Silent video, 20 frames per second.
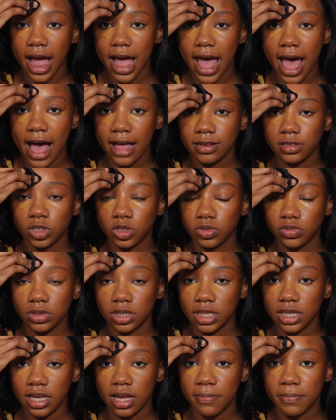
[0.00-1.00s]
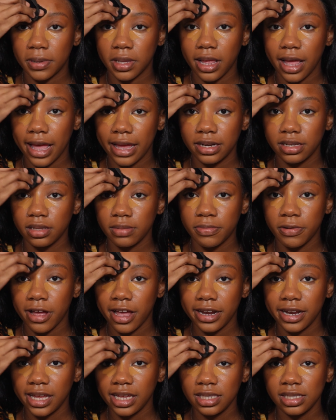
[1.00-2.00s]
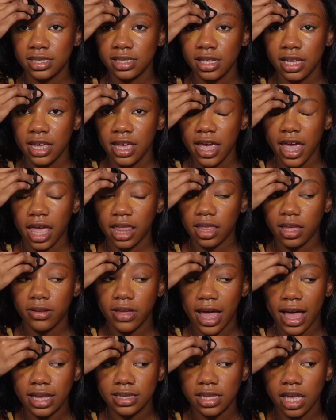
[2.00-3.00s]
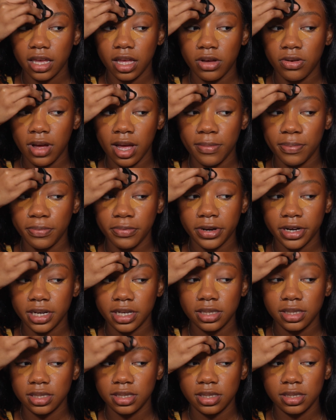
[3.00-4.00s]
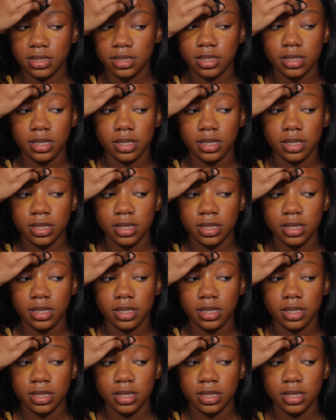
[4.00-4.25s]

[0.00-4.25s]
I actually applied the product, and then as I go upwards,